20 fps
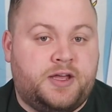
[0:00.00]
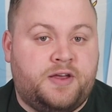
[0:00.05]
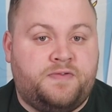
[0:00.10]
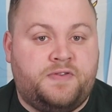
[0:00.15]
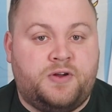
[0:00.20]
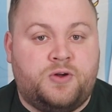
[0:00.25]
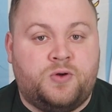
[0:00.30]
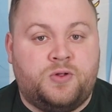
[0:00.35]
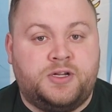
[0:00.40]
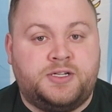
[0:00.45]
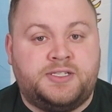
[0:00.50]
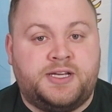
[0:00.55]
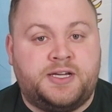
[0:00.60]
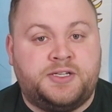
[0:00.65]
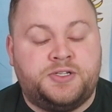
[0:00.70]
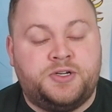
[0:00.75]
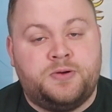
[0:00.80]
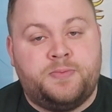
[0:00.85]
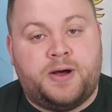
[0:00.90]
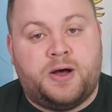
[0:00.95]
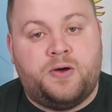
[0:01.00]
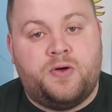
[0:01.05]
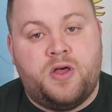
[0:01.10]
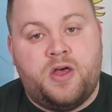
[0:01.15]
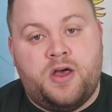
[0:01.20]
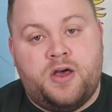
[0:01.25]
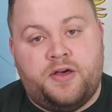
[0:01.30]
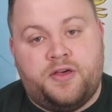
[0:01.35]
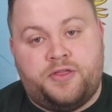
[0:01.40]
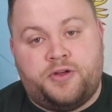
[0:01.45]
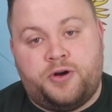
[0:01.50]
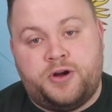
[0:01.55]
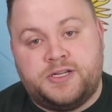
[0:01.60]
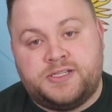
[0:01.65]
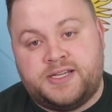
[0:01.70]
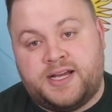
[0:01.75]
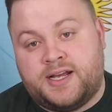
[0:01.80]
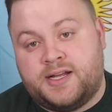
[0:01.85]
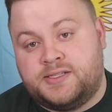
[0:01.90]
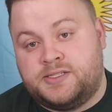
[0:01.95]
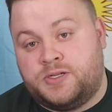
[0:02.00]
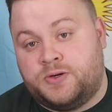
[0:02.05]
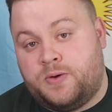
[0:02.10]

If it only takes you about 30 seconds